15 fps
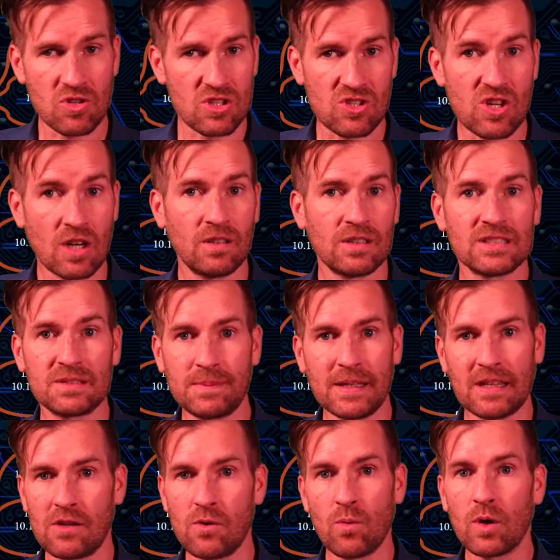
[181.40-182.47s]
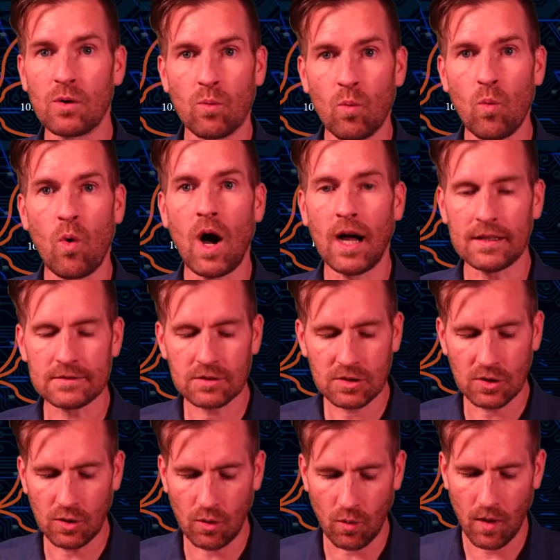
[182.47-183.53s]
just generally speaking, you wouldn't want
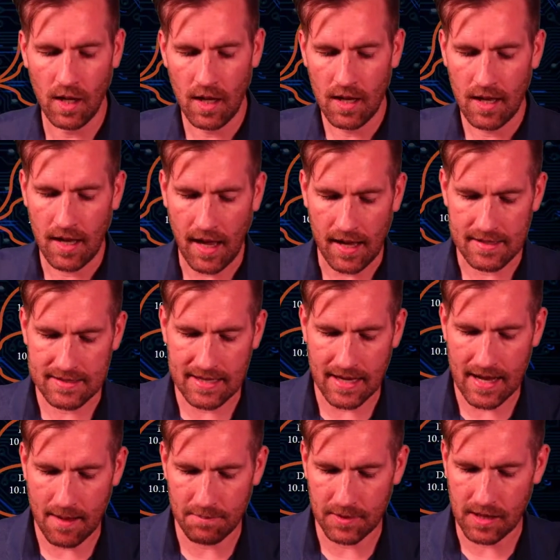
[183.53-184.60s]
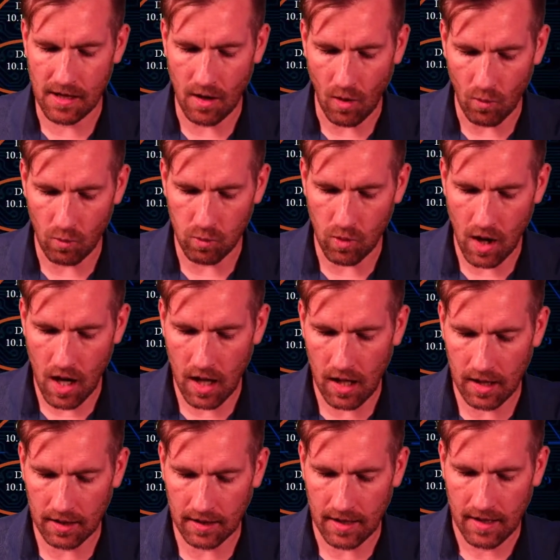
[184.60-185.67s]
to uh, set up the
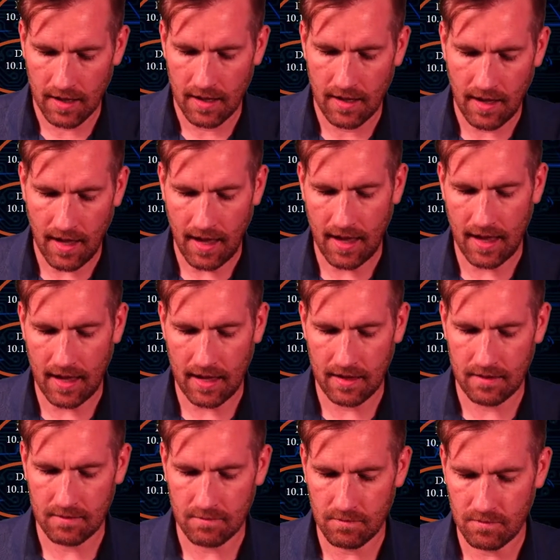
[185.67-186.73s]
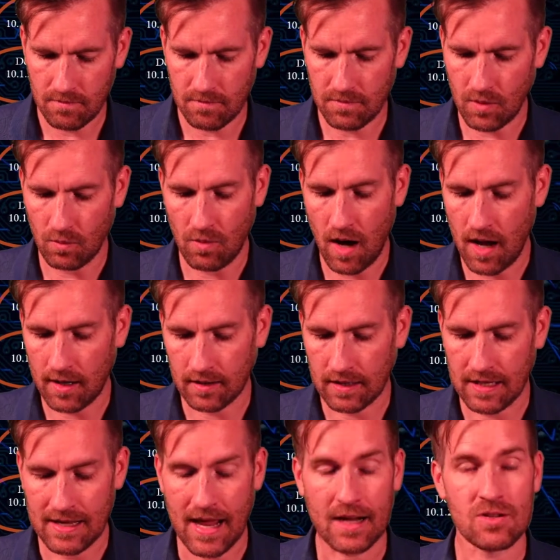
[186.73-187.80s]
wrong uh, the wrong
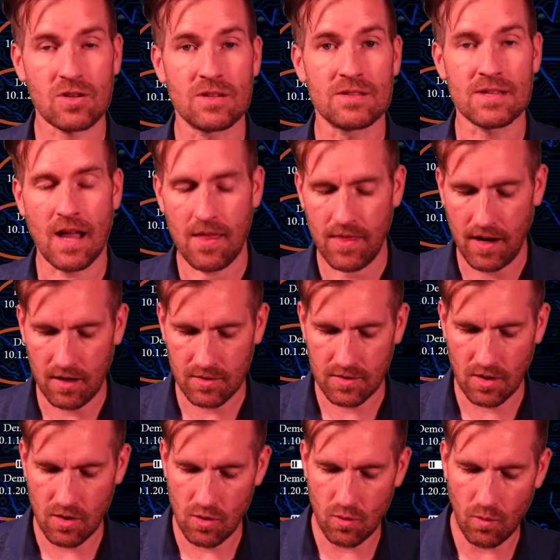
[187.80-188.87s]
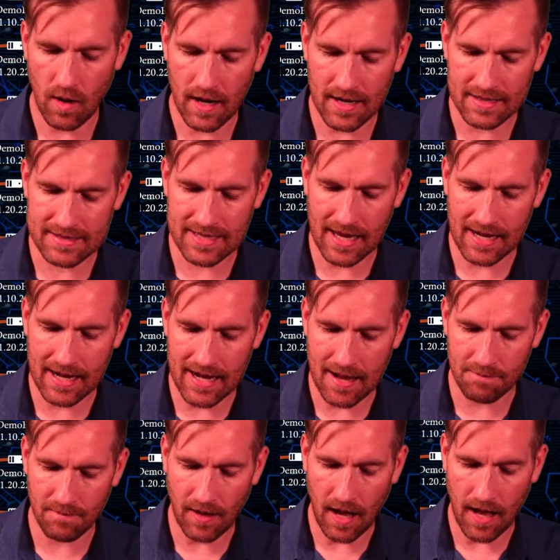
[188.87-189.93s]
connections on there. So you'd want to set it
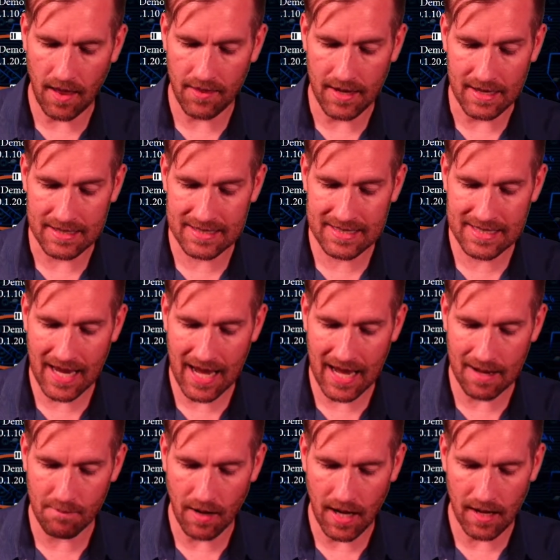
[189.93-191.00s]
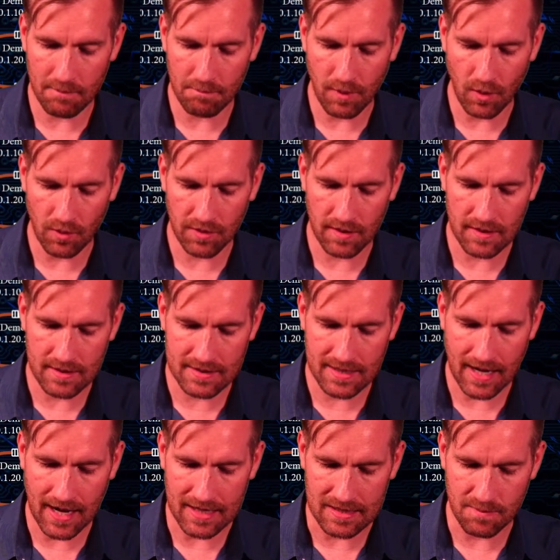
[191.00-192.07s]
up the same on both of the
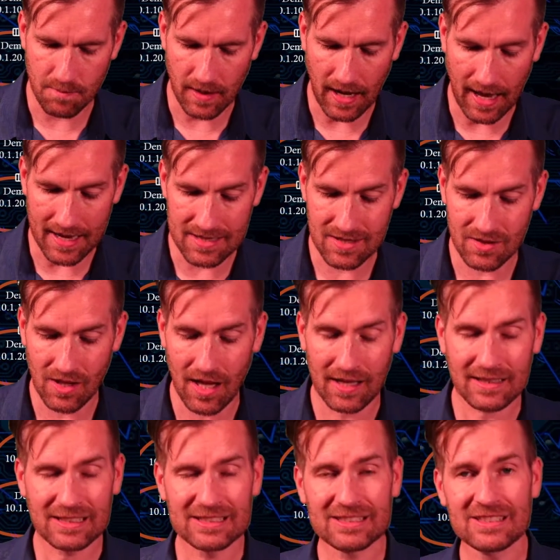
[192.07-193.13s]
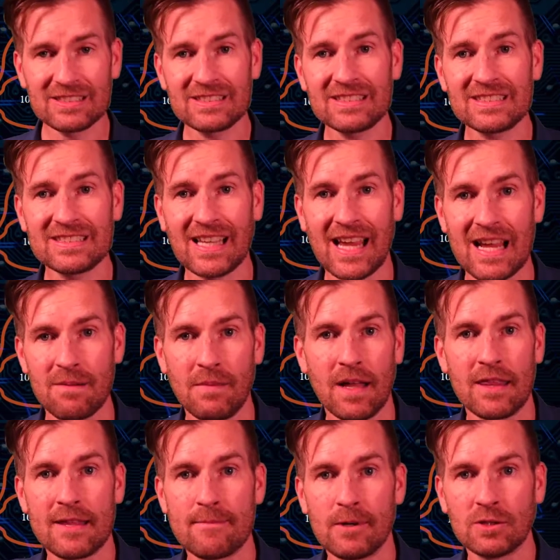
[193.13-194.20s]
sides. But as long as they're the same
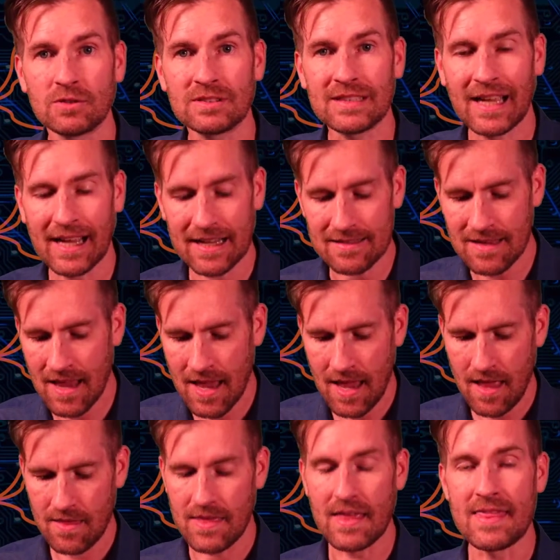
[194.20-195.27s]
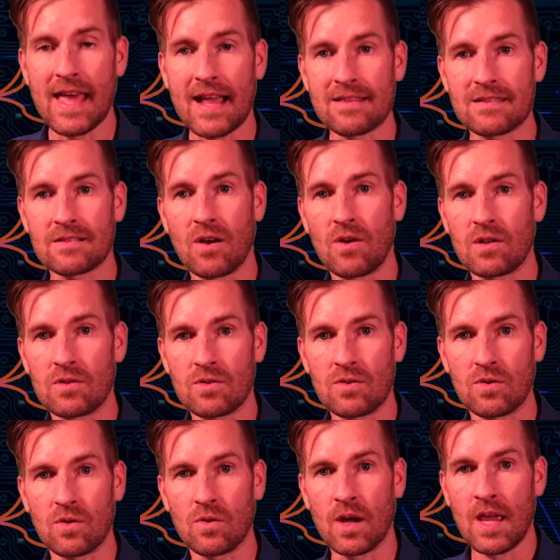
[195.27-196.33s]
on the both sides, then that's going
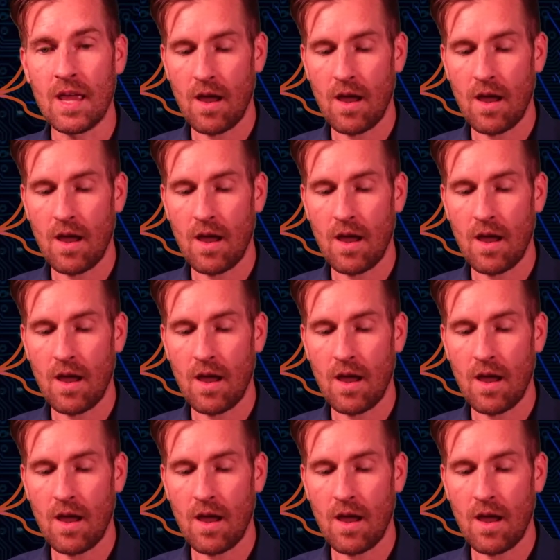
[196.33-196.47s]
to